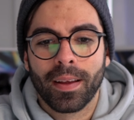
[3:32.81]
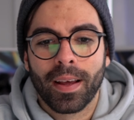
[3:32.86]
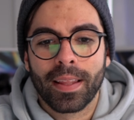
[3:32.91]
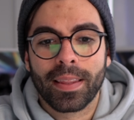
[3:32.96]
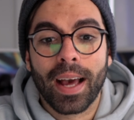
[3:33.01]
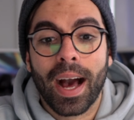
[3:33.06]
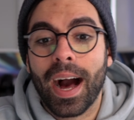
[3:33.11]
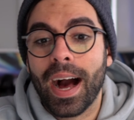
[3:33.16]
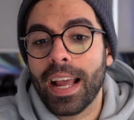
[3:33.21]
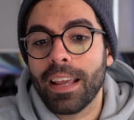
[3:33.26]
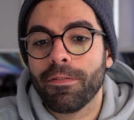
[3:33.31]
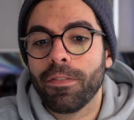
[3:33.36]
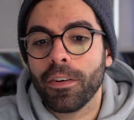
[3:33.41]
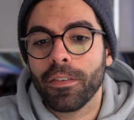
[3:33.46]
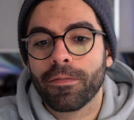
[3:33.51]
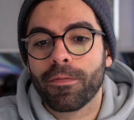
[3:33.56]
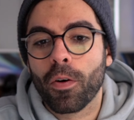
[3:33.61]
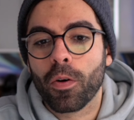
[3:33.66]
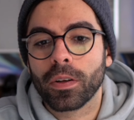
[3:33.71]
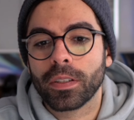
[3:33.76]
The
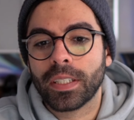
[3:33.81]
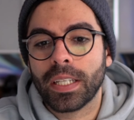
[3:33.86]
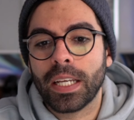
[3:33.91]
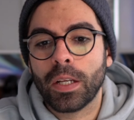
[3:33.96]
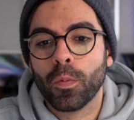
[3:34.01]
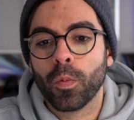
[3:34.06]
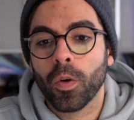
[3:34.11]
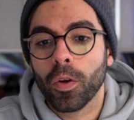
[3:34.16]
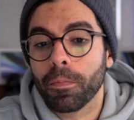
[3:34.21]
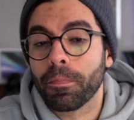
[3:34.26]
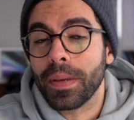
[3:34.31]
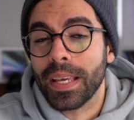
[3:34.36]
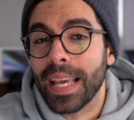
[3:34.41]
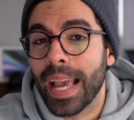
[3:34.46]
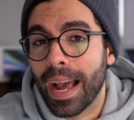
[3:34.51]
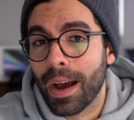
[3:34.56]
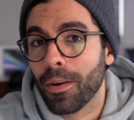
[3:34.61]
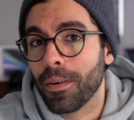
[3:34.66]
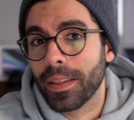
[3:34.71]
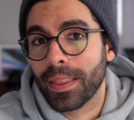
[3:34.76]
iPhone 14 will be
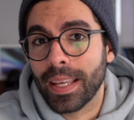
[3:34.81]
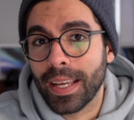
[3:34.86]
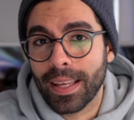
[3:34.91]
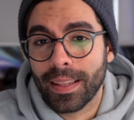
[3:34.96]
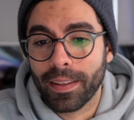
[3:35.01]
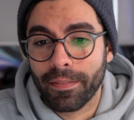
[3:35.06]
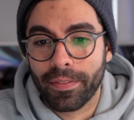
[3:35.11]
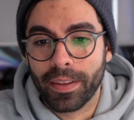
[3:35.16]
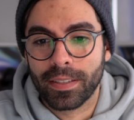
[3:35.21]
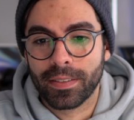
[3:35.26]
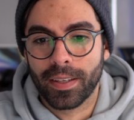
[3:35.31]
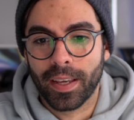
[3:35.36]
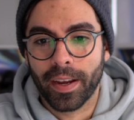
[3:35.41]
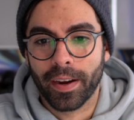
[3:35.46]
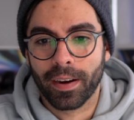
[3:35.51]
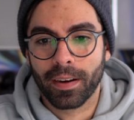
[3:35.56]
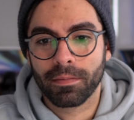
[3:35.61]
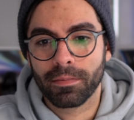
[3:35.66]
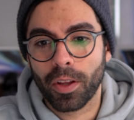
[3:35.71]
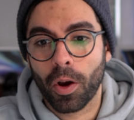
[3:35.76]
out at the end of this year,